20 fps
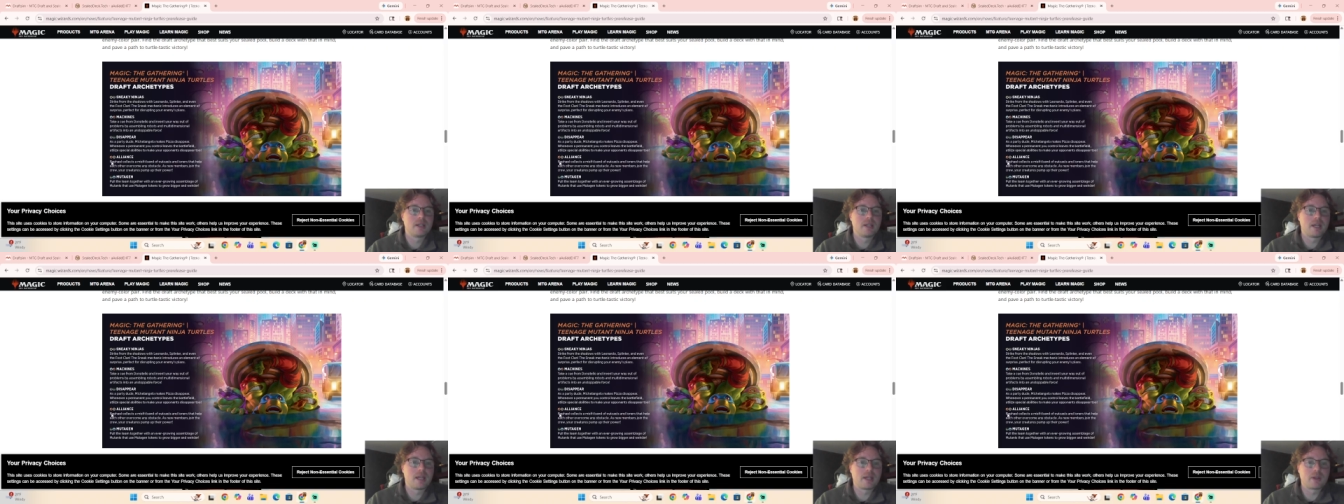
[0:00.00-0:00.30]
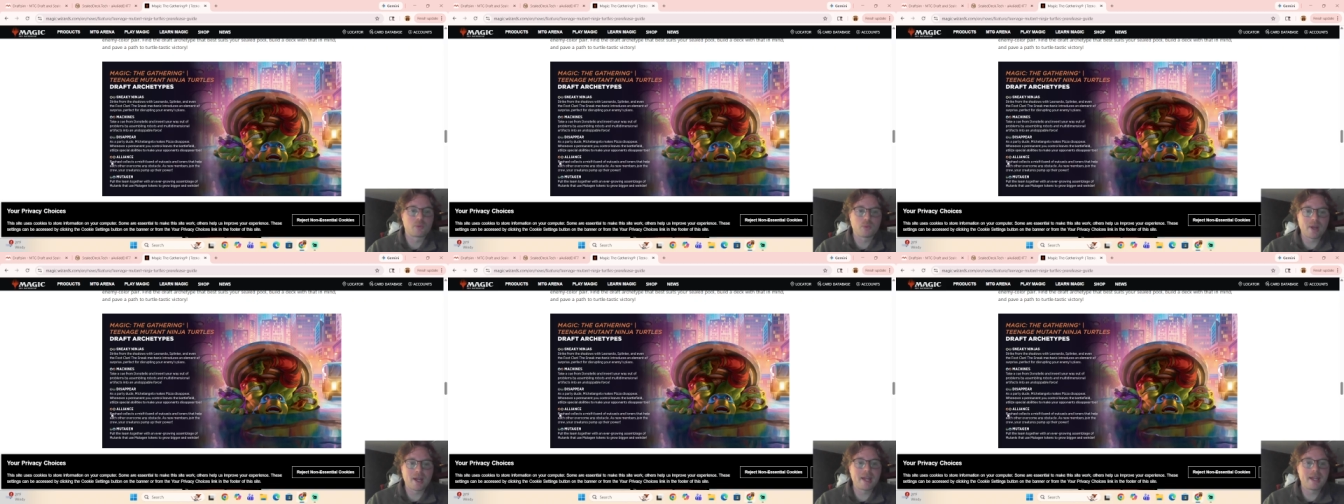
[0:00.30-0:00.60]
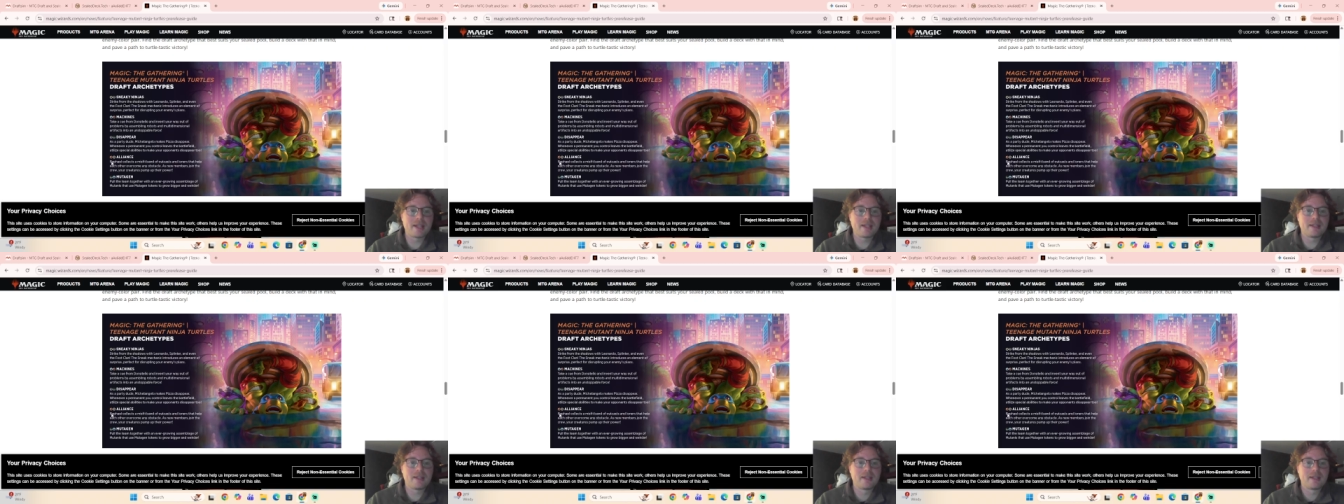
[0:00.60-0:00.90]
and
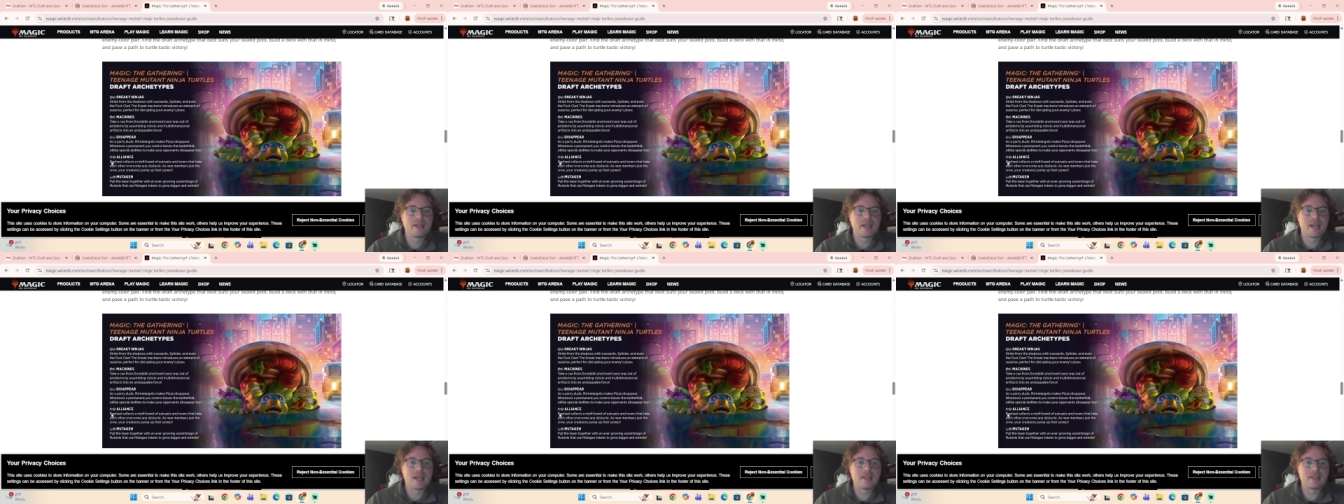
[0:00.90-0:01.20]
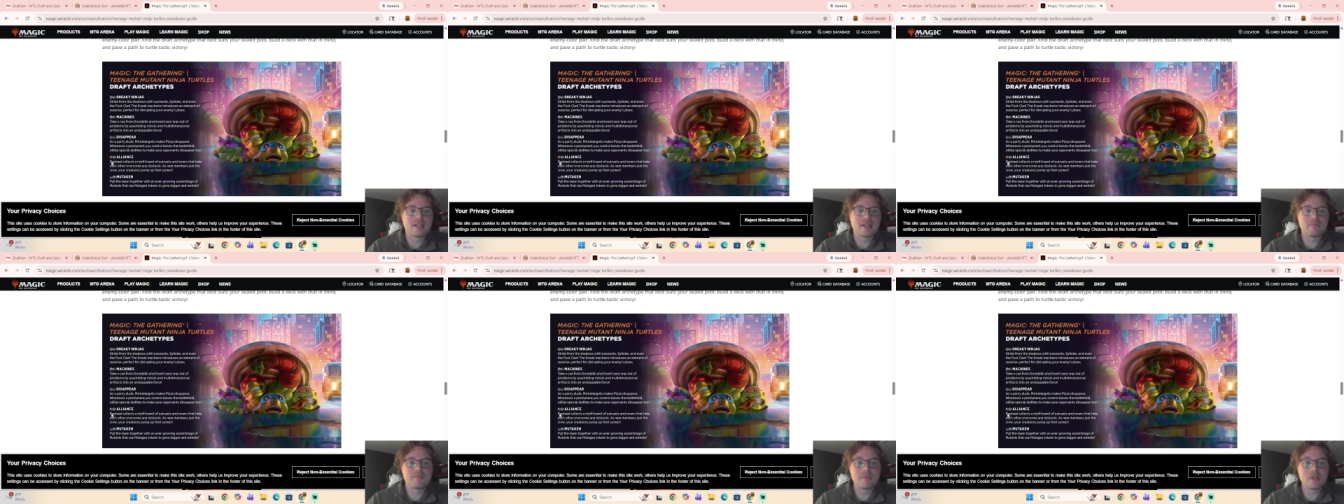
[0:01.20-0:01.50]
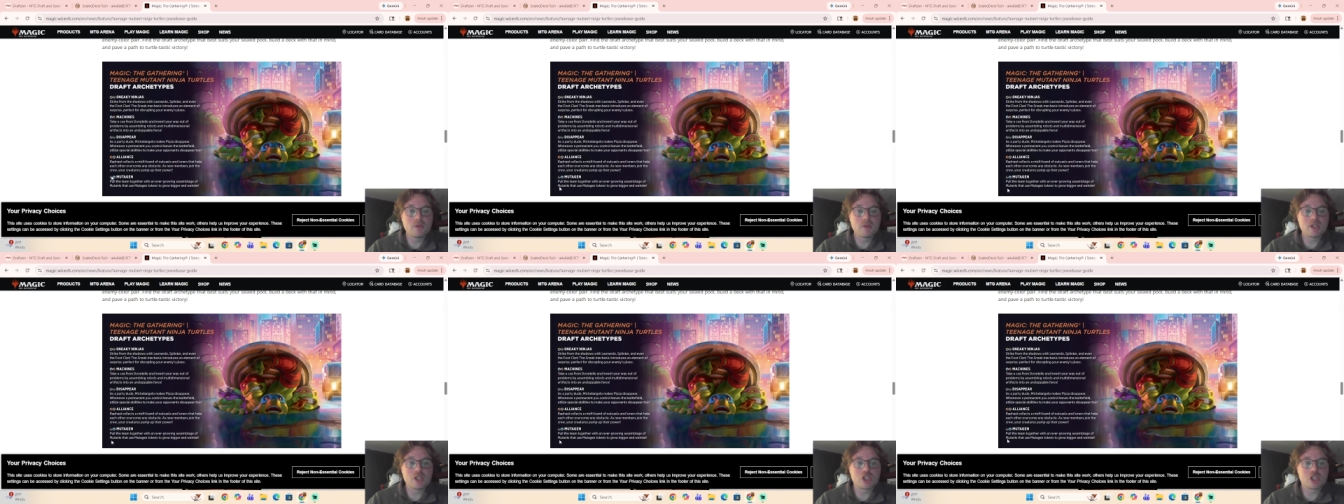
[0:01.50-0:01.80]
red, and then
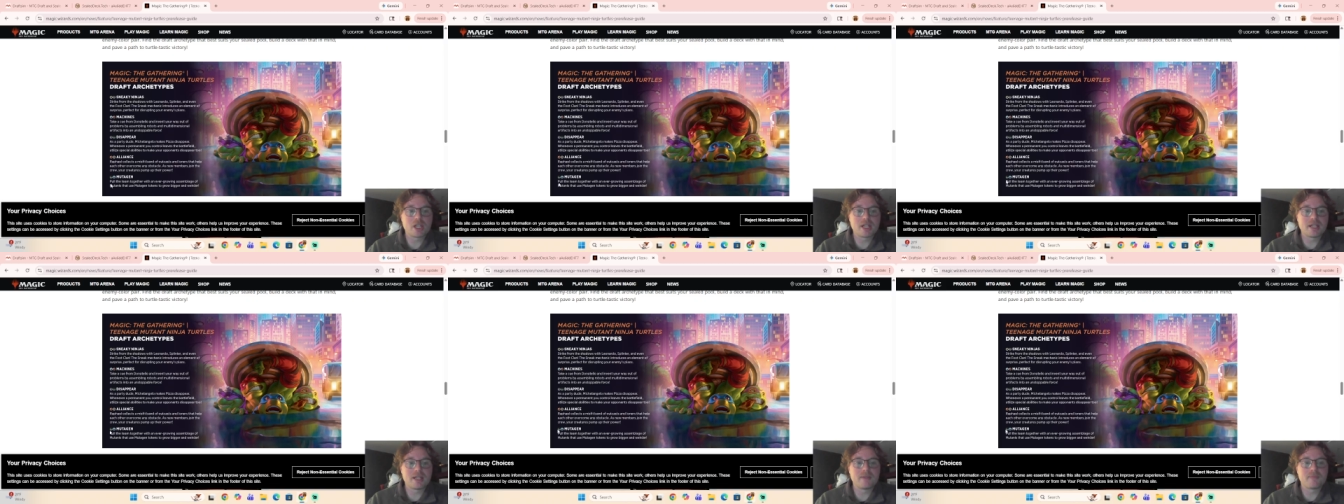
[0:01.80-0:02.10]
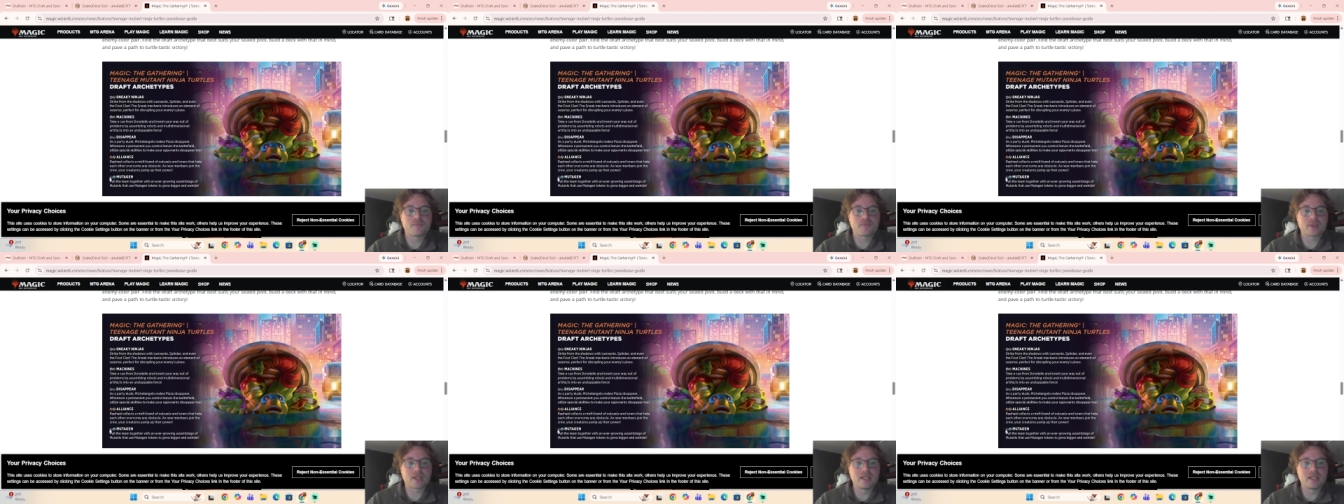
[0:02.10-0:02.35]
mutagen